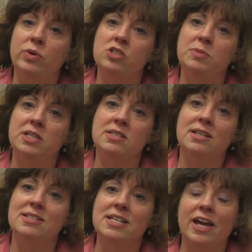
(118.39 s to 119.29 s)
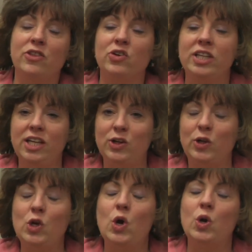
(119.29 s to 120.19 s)
which means it is neither
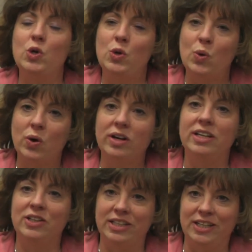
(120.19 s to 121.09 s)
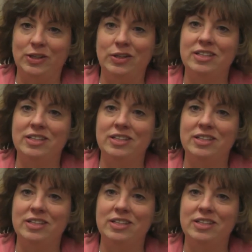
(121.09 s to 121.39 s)
legal nor illegal.